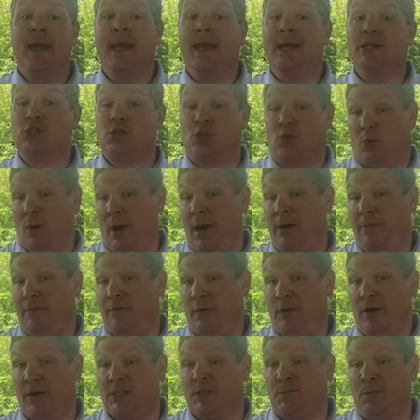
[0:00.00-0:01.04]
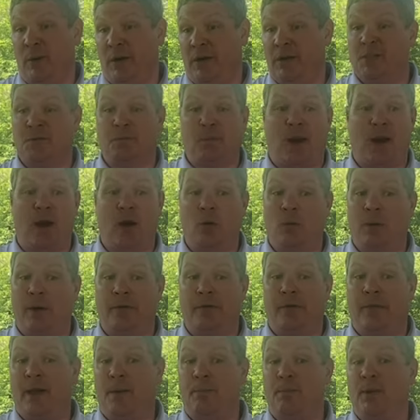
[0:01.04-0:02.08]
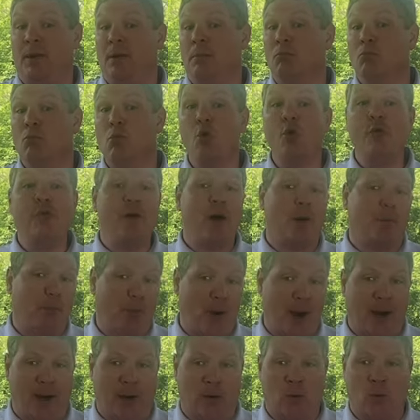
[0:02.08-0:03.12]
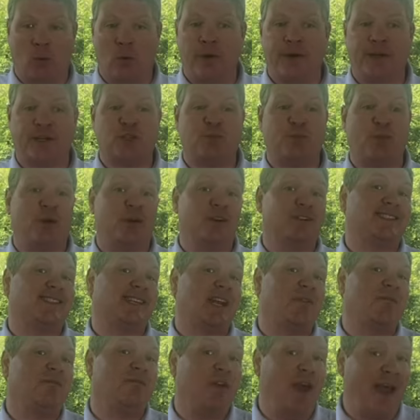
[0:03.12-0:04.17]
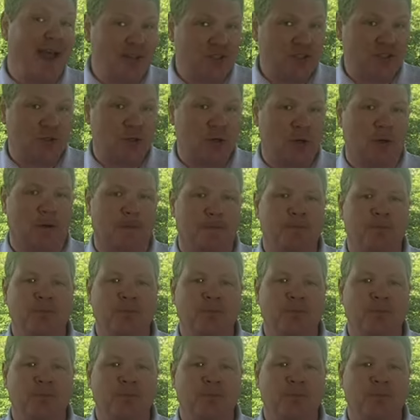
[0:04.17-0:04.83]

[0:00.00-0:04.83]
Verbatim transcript: It's great for an experienced buyer, whether that be a move-up buyer or an experienced investor.